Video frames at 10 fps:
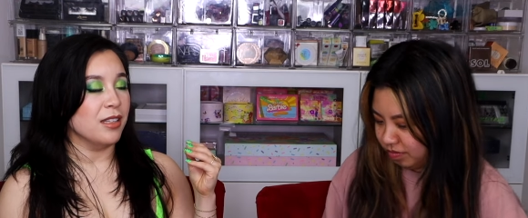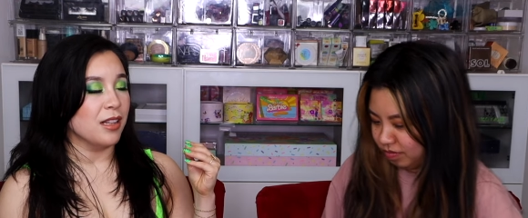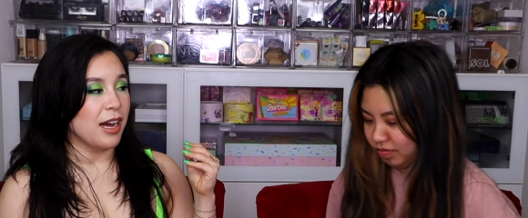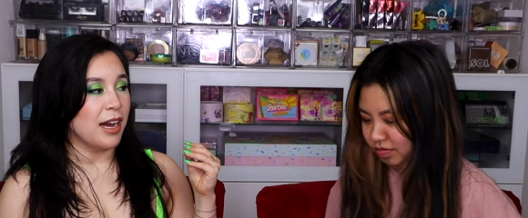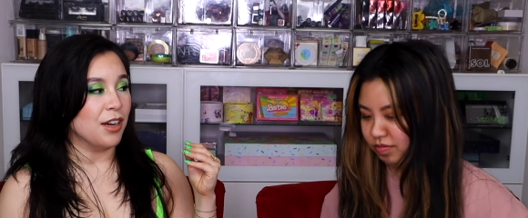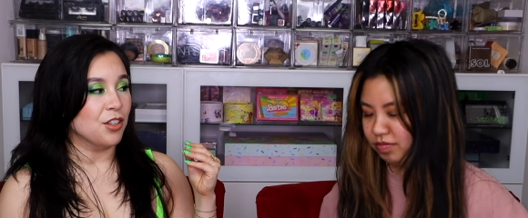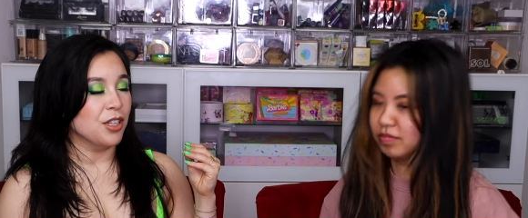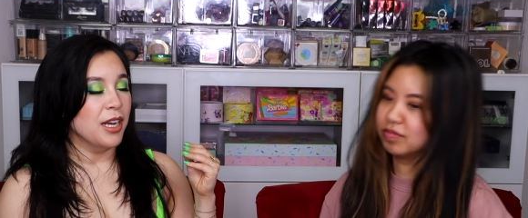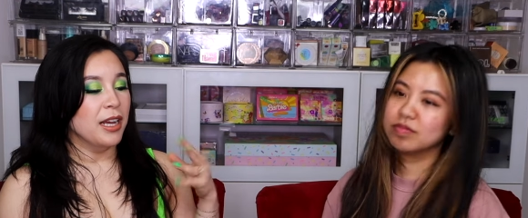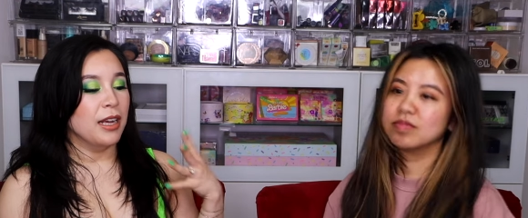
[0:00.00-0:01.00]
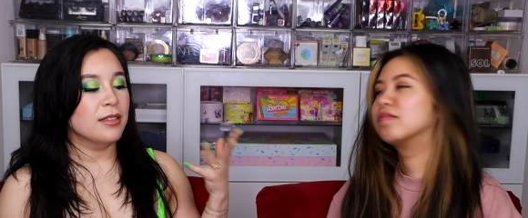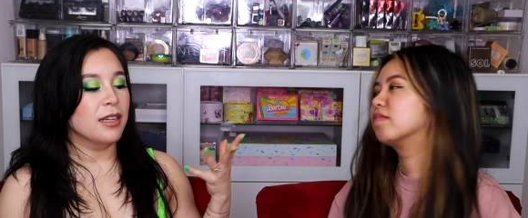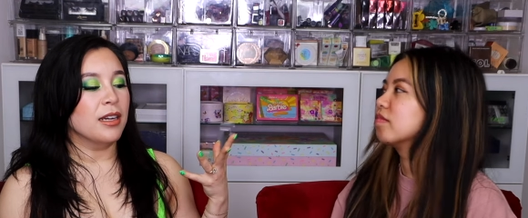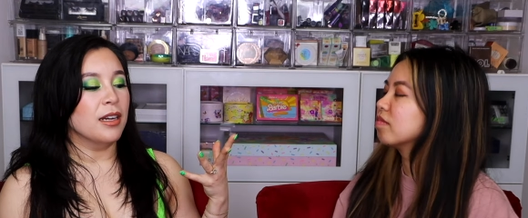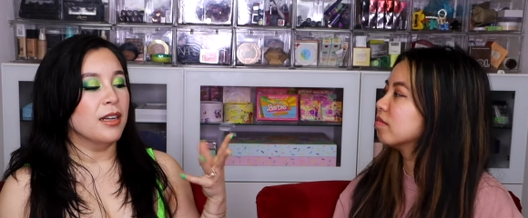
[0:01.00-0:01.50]
Speaker 1: lash. It's
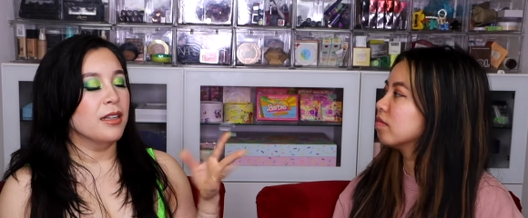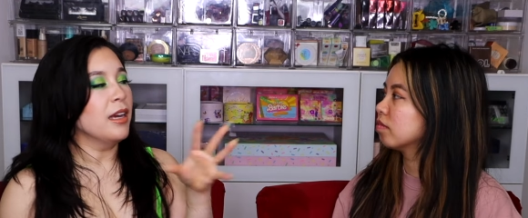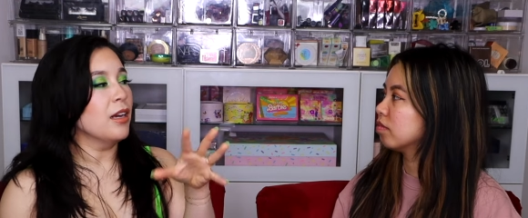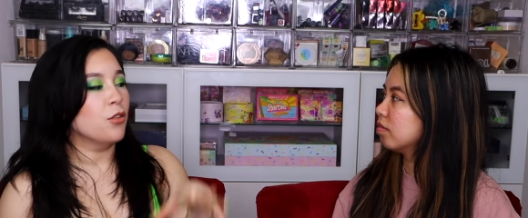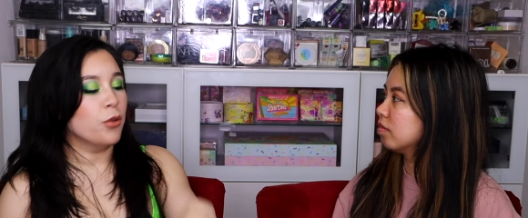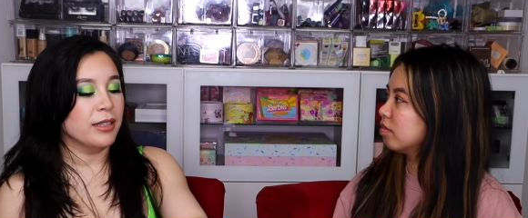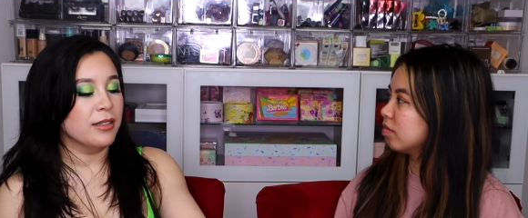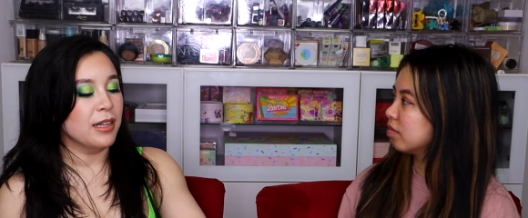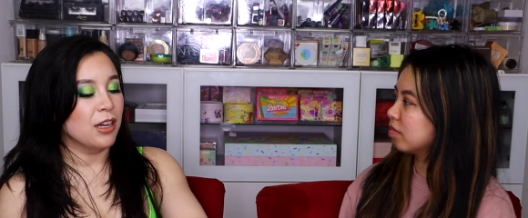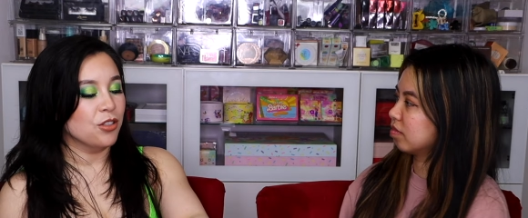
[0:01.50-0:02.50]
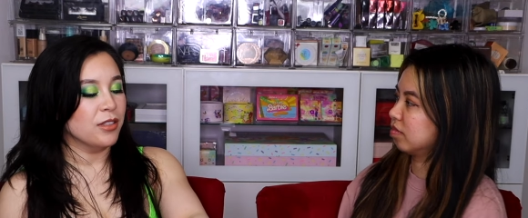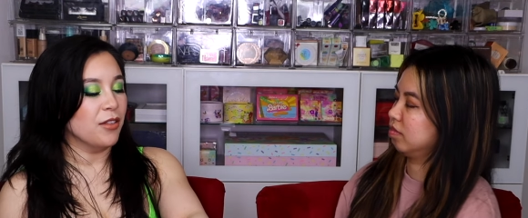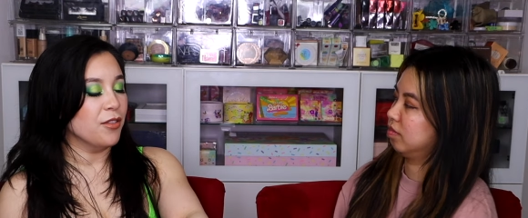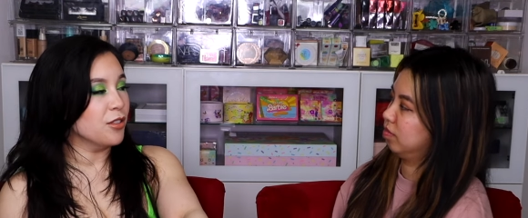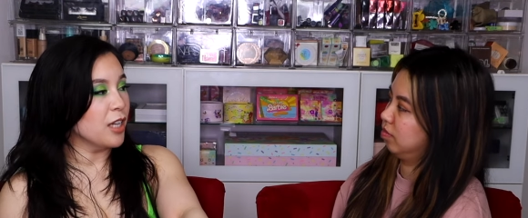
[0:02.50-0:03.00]
like yeah, crazy lashes have
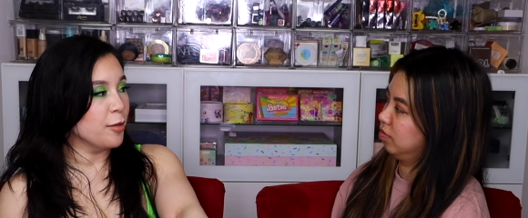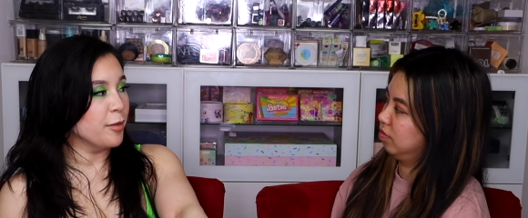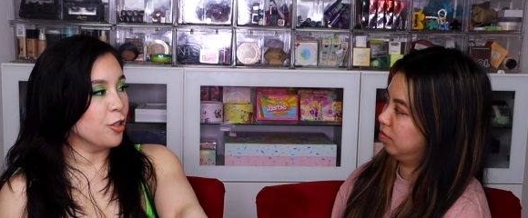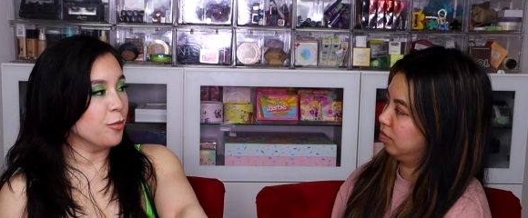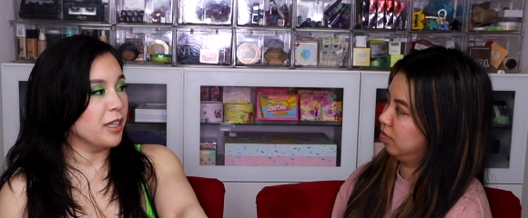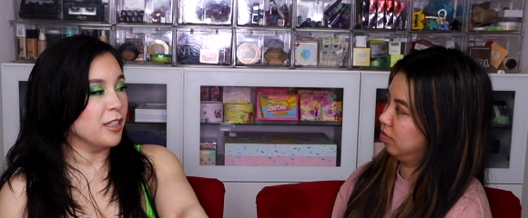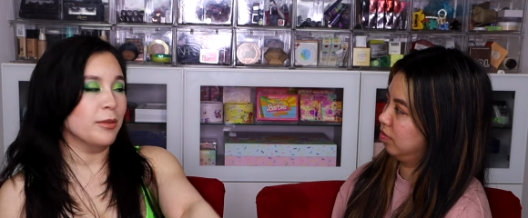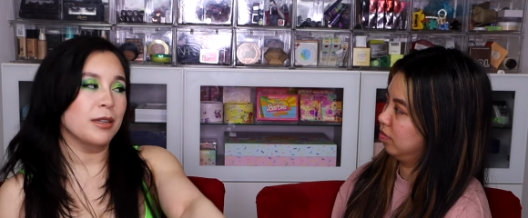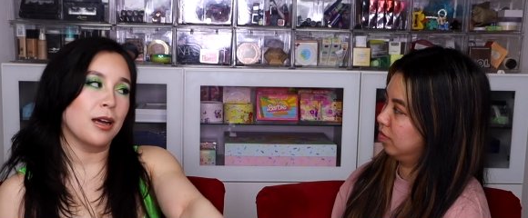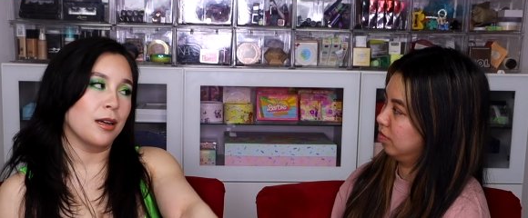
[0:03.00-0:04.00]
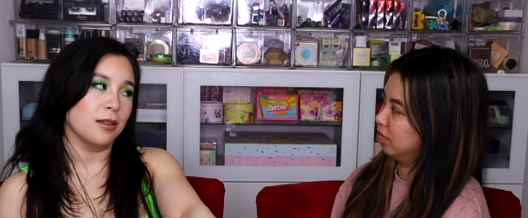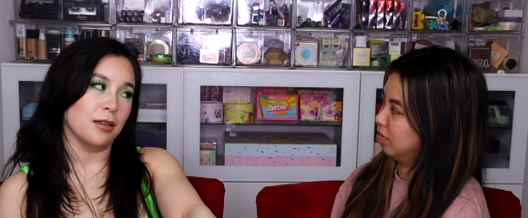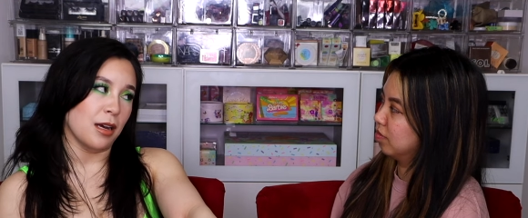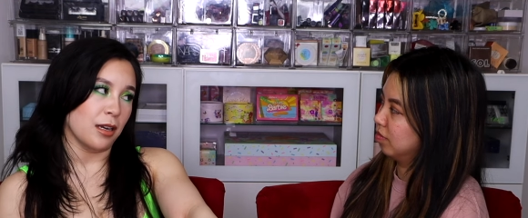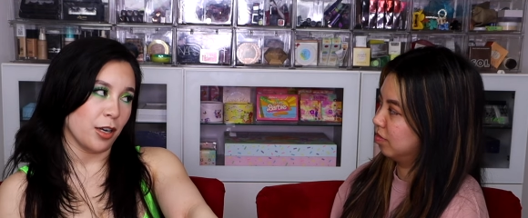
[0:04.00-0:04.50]
their time and their place, but not
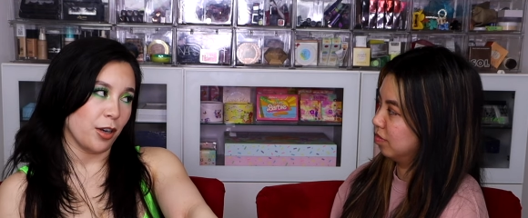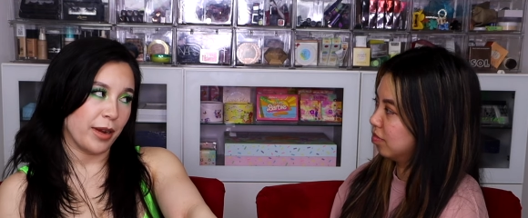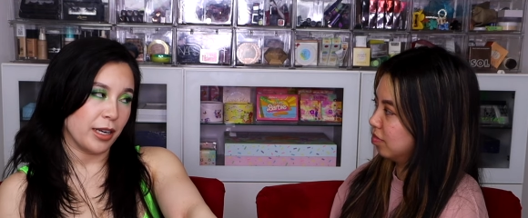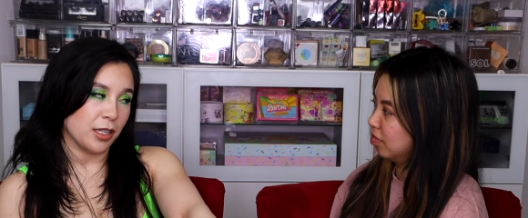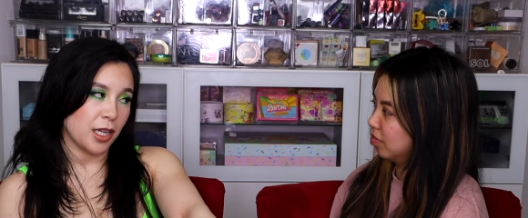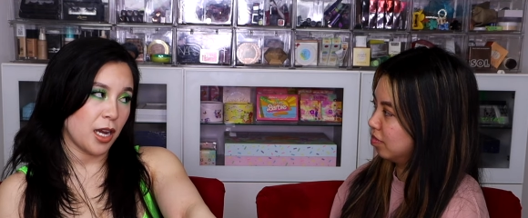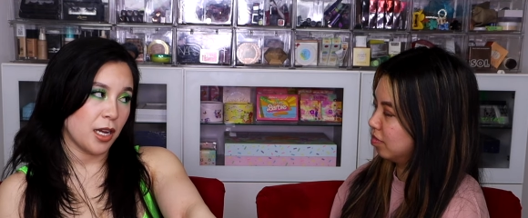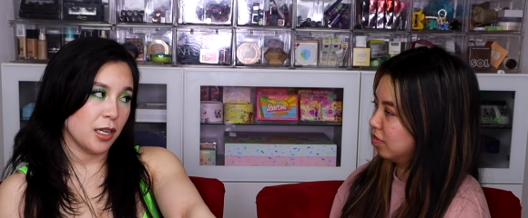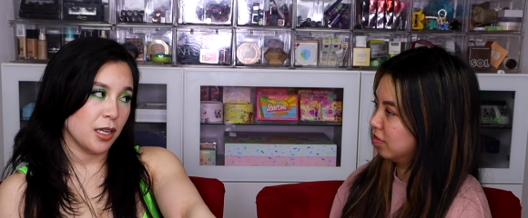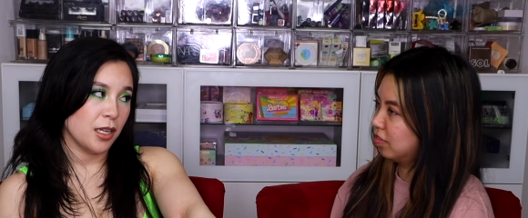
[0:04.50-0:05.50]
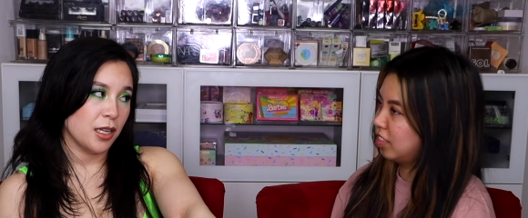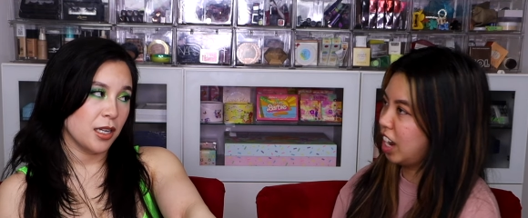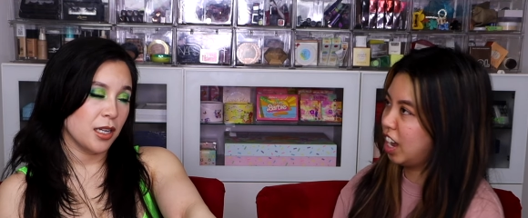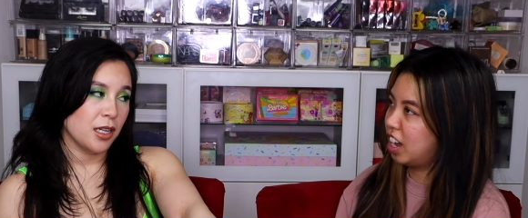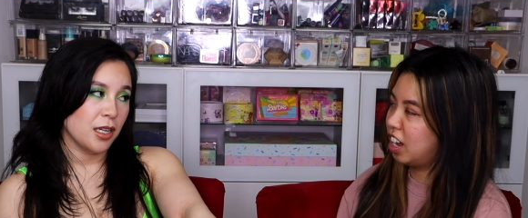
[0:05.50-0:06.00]
not on your wedding day.
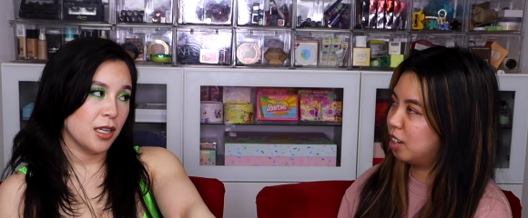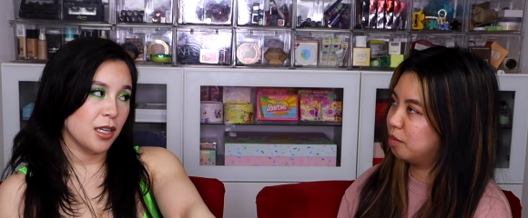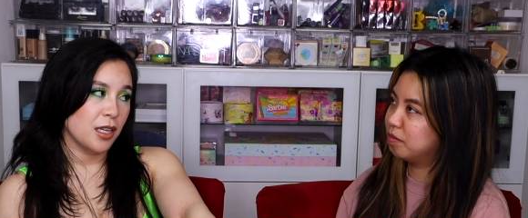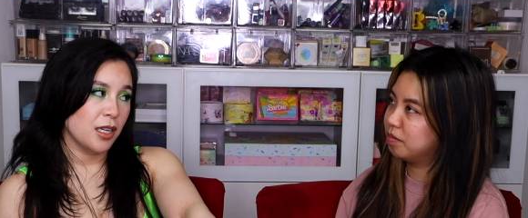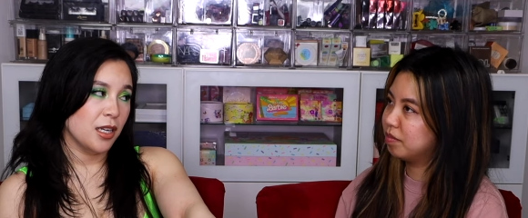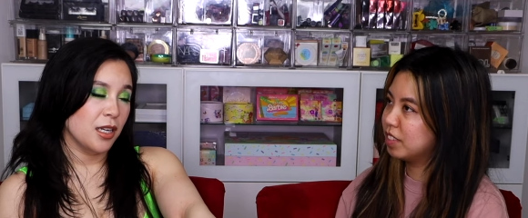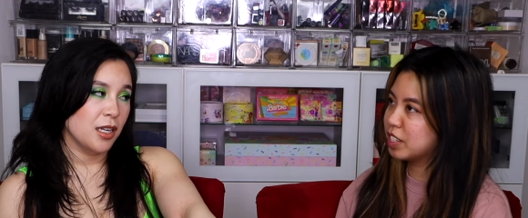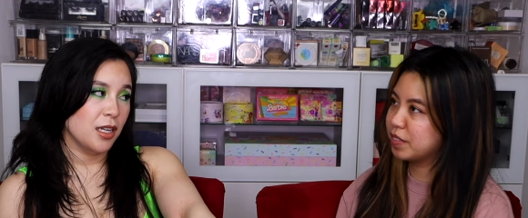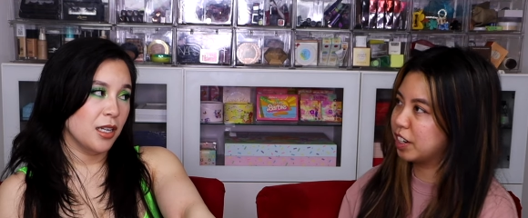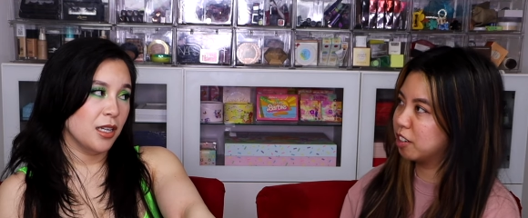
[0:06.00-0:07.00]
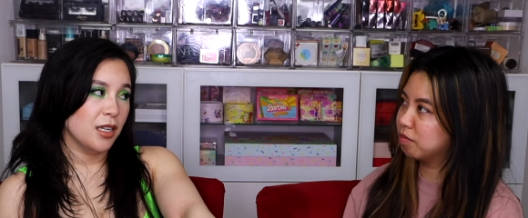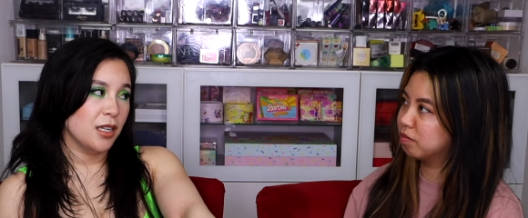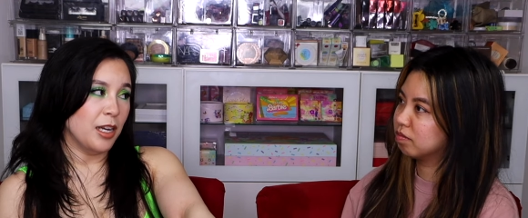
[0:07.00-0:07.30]
Yeah, that's fair.